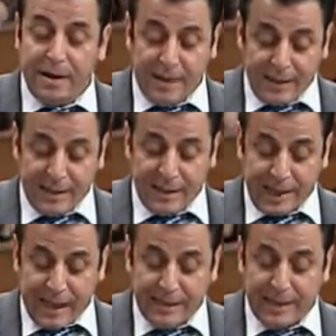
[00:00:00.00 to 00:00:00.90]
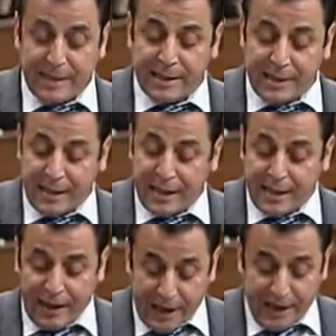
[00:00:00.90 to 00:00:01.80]
This is not necessarily
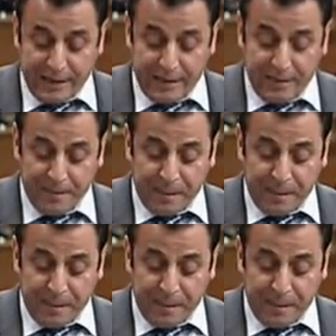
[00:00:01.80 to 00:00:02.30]
the case.